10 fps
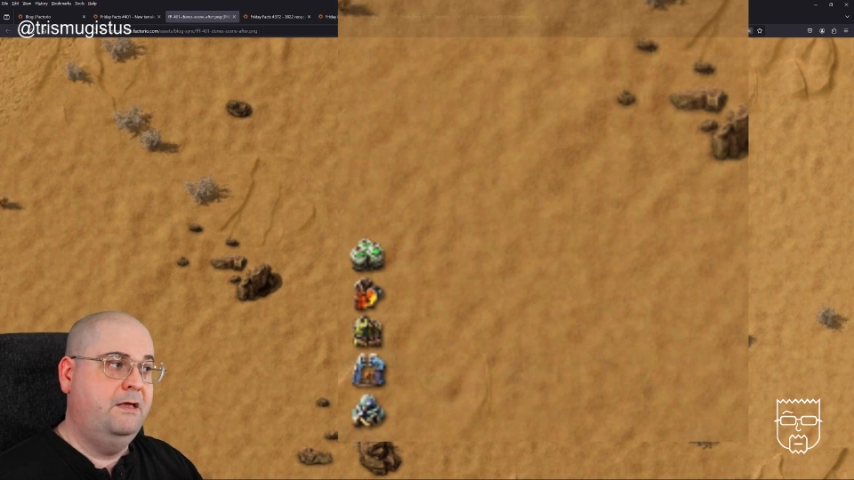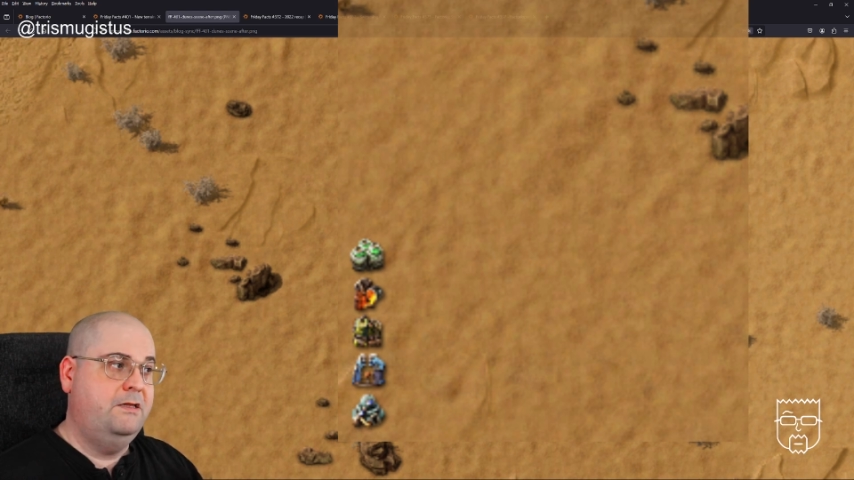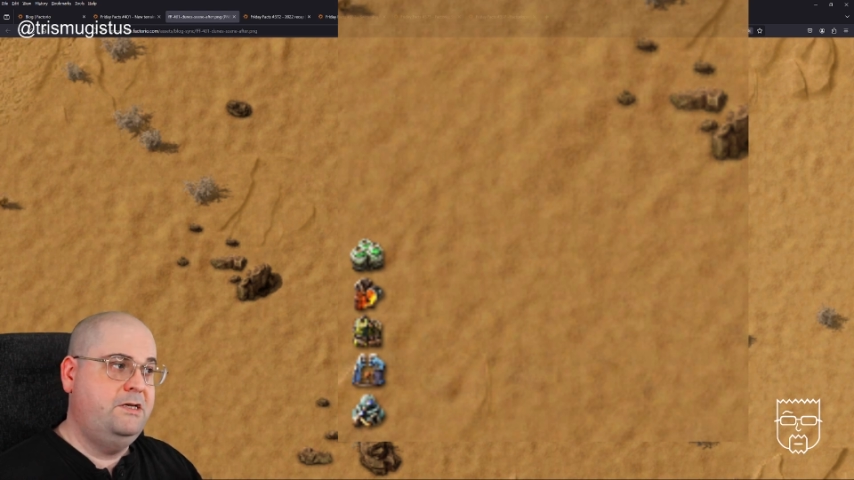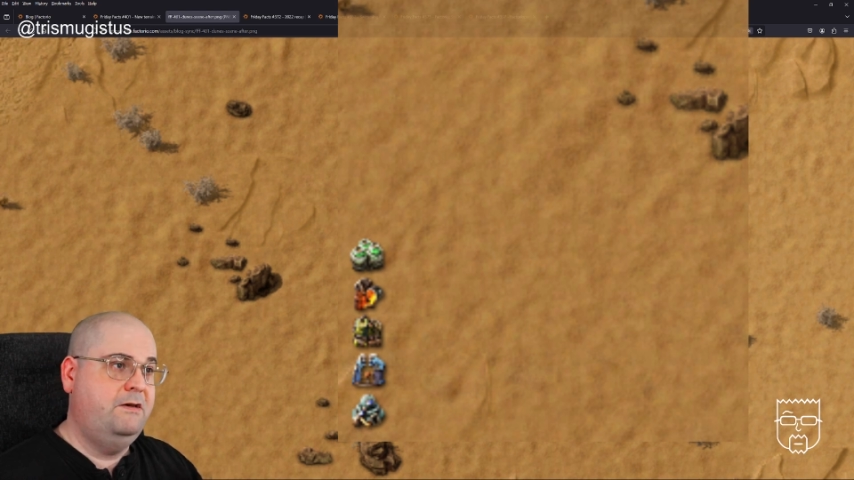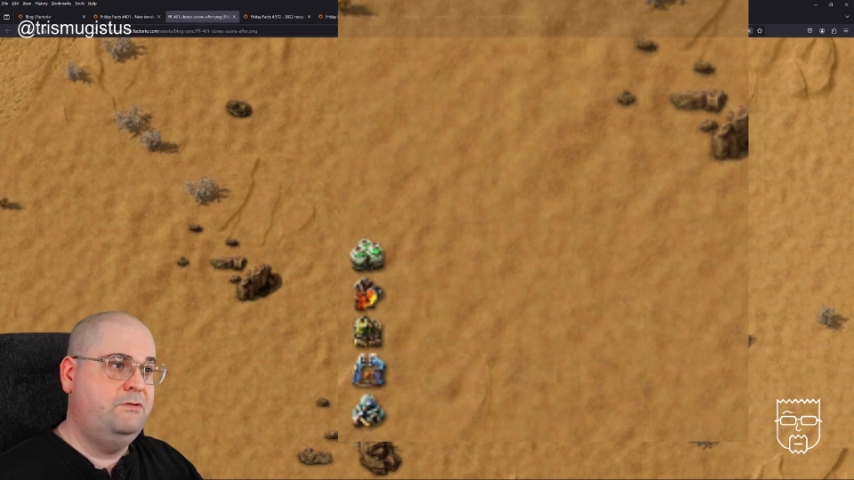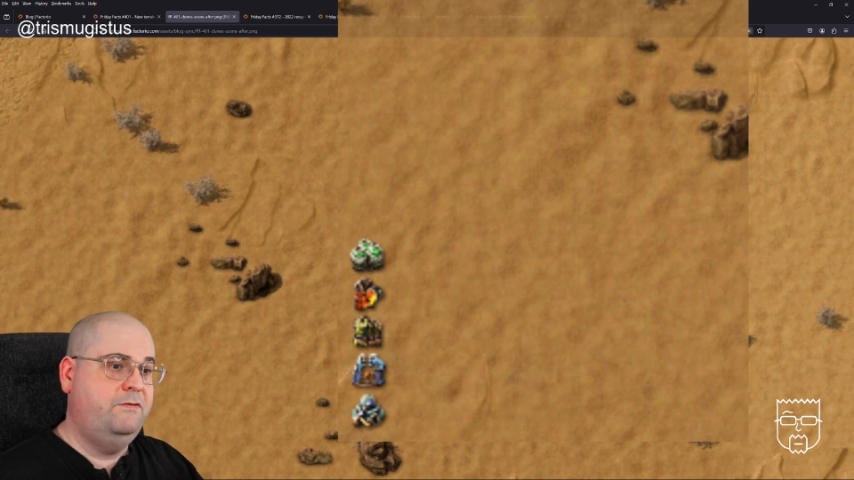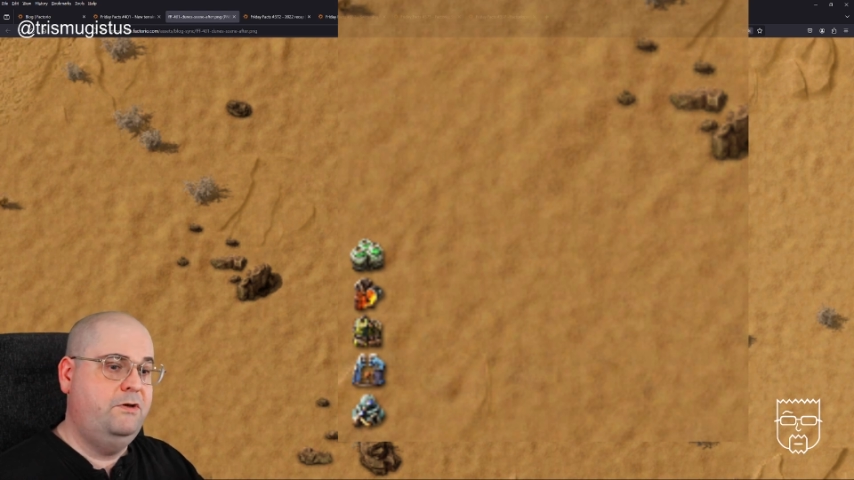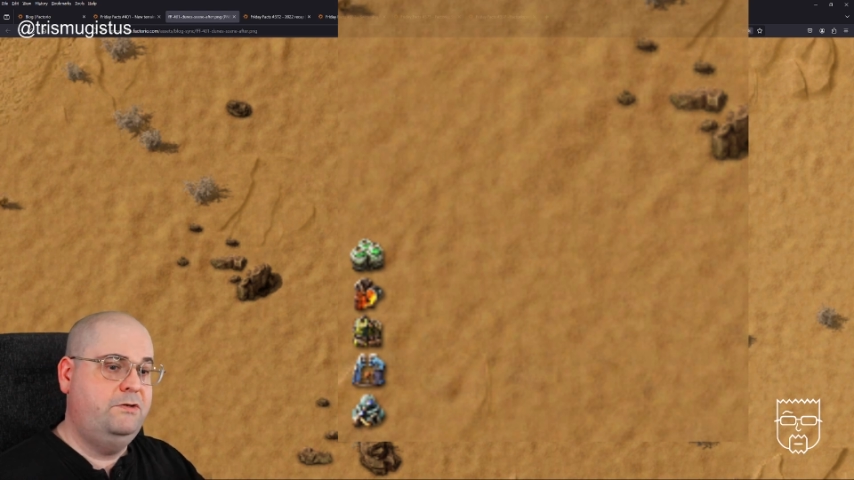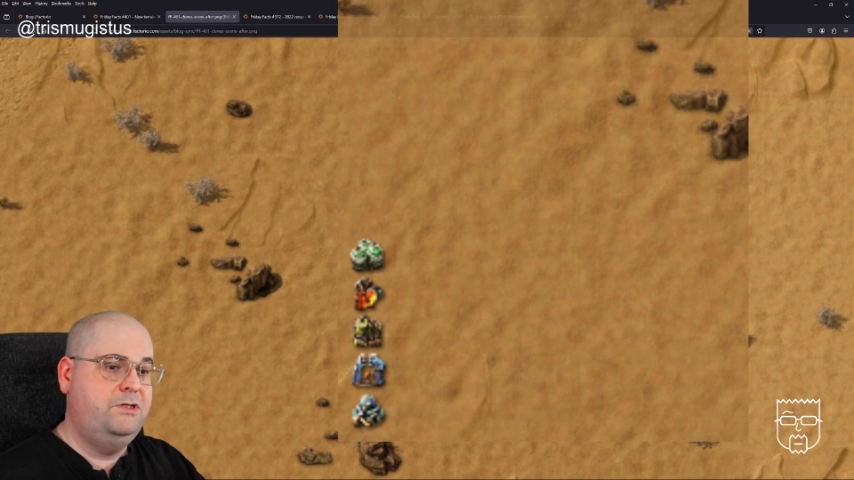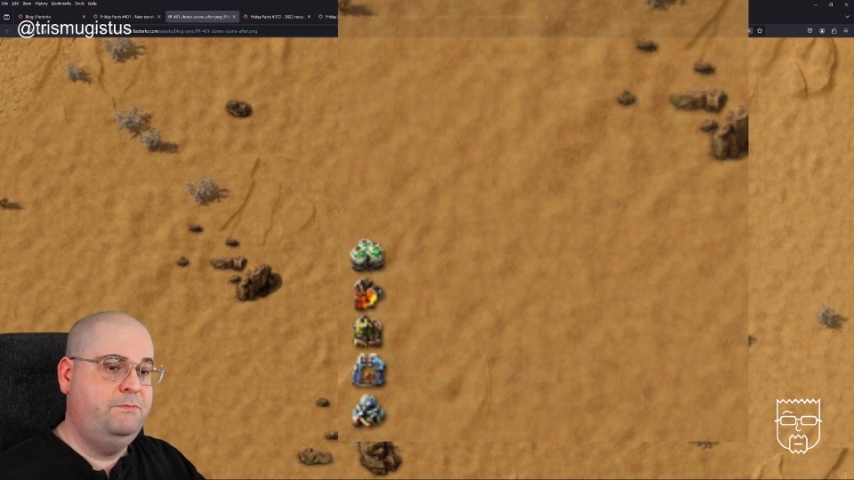Now, the centrifuge's